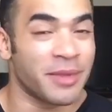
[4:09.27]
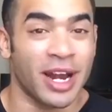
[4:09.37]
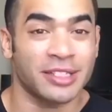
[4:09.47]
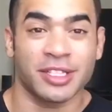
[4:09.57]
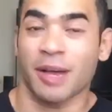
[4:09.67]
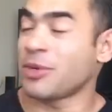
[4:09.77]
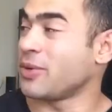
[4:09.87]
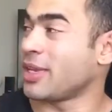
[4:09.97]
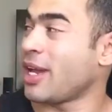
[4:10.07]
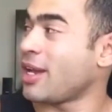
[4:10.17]
I mean, I stopped
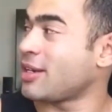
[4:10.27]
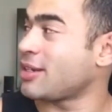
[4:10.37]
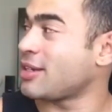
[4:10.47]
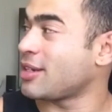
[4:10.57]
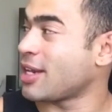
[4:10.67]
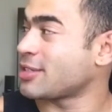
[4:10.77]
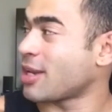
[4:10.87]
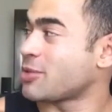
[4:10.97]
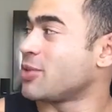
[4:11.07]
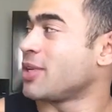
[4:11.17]
doing that. I
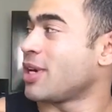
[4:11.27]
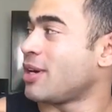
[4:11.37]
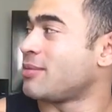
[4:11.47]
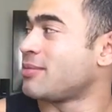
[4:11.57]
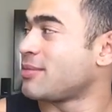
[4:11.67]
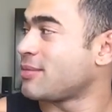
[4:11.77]
stopped chewing gum.